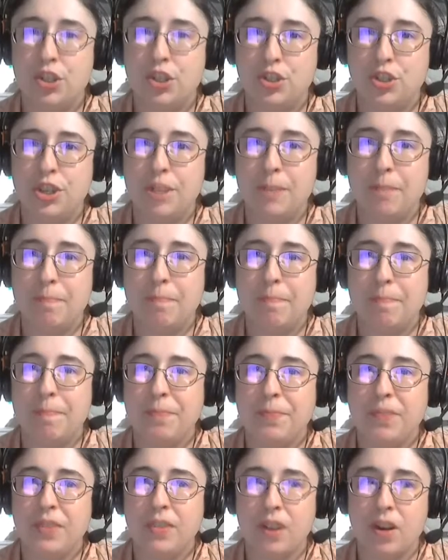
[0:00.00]
ship
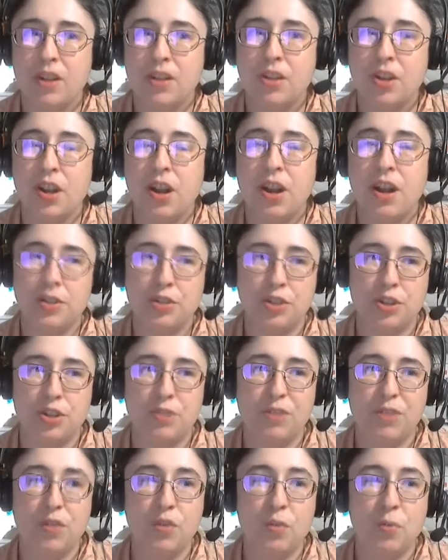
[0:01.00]
large
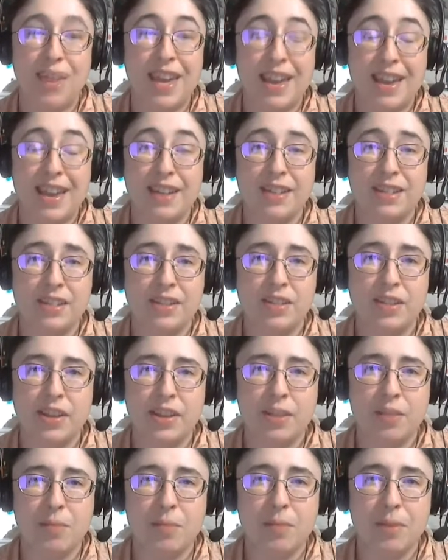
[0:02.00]
costumes if you can't
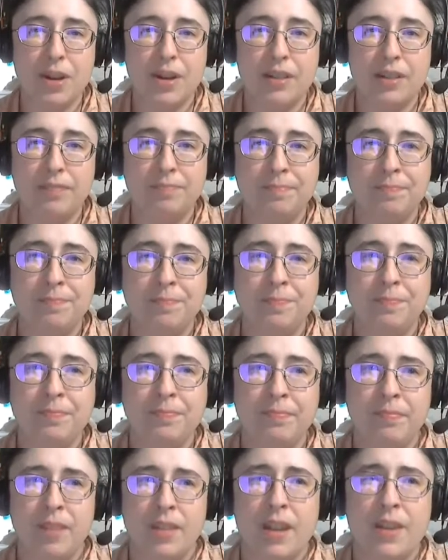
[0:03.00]
take them apart.
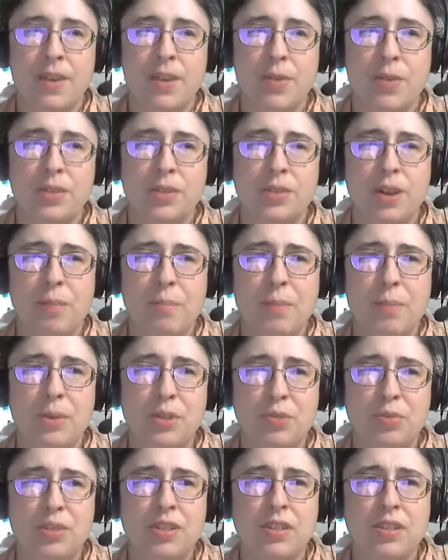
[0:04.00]
I know I saw a
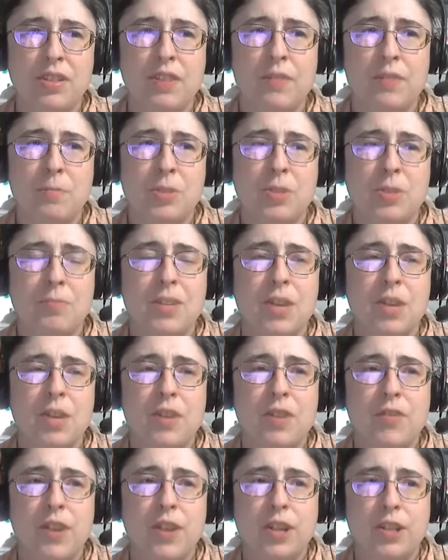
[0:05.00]
post recently from somebody we
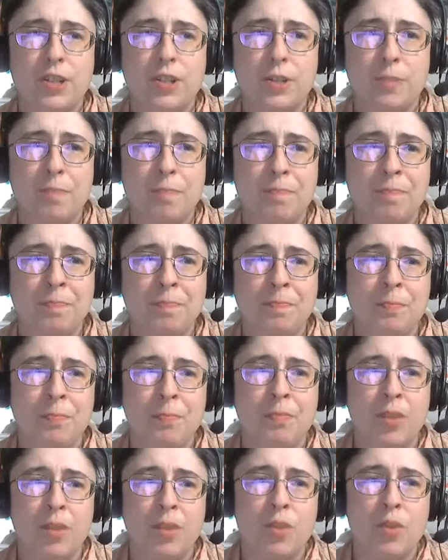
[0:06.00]
follow
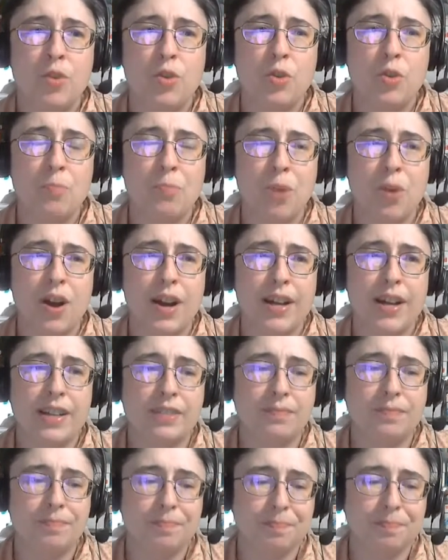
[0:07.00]
who brought
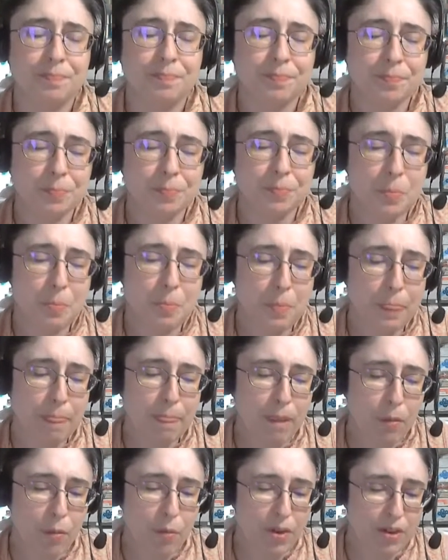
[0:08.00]

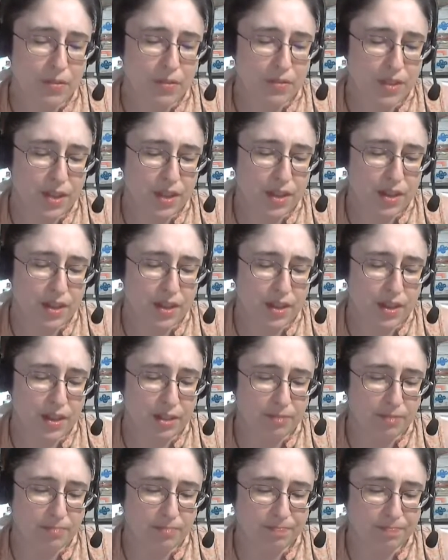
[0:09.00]
one of
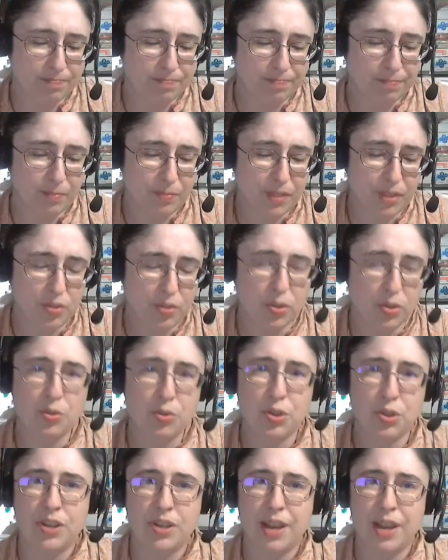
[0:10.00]
the
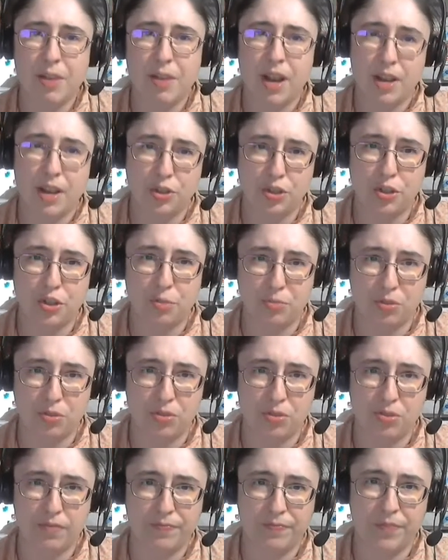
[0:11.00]
soldier type
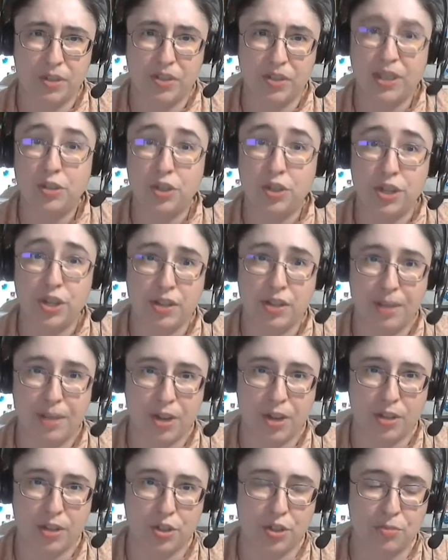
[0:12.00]
costumes, senshi type
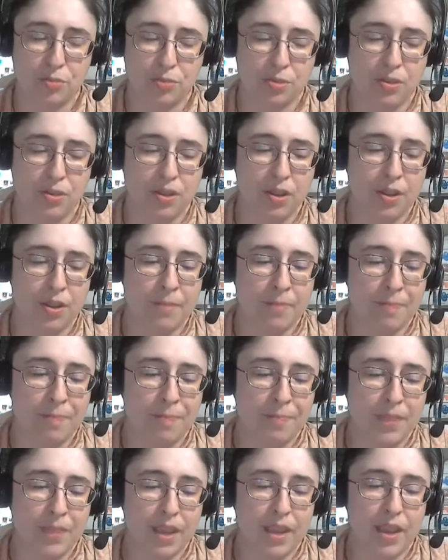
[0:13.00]
costumes,
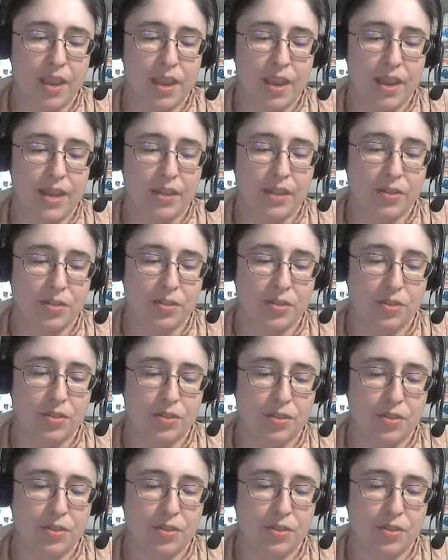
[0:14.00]
and